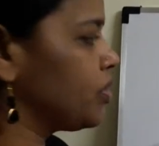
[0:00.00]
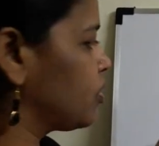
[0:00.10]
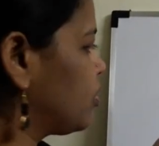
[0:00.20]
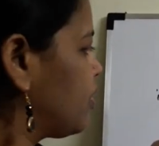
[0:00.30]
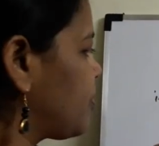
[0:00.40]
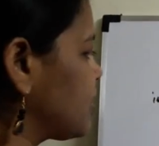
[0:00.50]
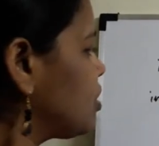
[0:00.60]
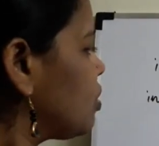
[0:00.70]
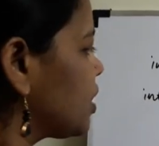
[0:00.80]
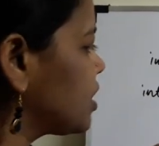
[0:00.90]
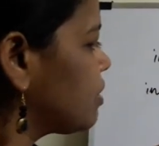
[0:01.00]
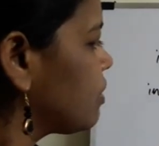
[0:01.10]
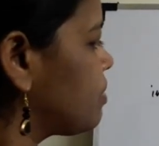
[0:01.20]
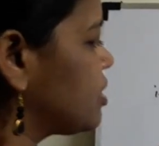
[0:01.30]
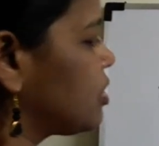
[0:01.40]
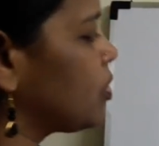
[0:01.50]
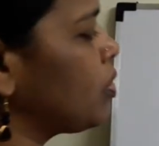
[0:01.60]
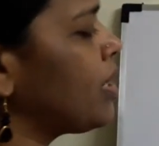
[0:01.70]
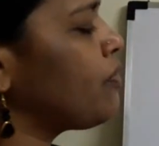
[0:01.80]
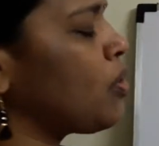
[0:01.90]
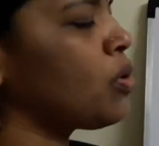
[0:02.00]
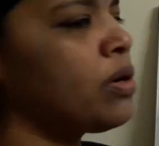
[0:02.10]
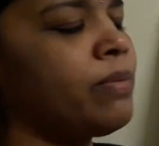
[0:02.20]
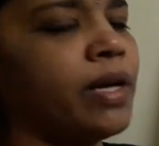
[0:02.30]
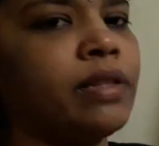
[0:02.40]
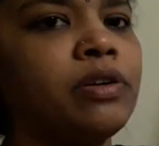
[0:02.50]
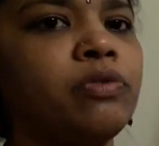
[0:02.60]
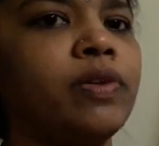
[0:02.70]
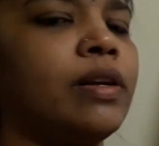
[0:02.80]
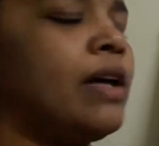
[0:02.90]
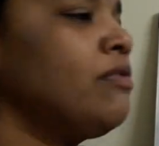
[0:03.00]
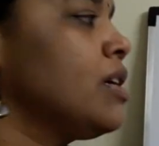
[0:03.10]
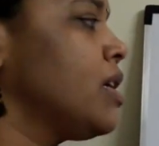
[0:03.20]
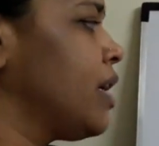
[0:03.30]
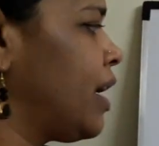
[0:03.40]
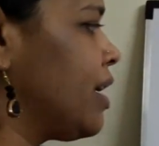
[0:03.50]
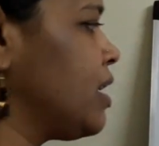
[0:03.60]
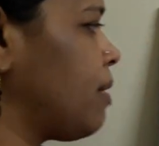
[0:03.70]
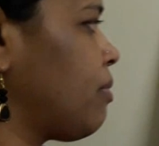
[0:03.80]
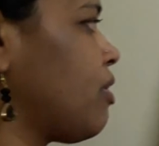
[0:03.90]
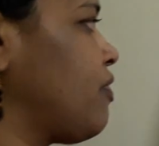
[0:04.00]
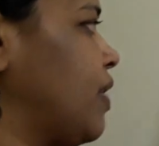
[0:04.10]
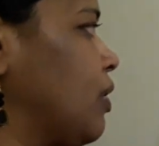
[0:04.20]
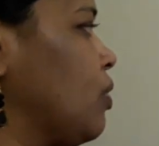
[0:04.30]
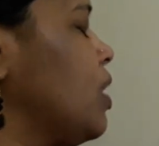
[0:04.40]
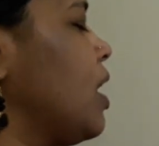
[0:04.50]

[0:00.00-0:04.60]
So the first location will be 0 and followed by that you will have any number of value.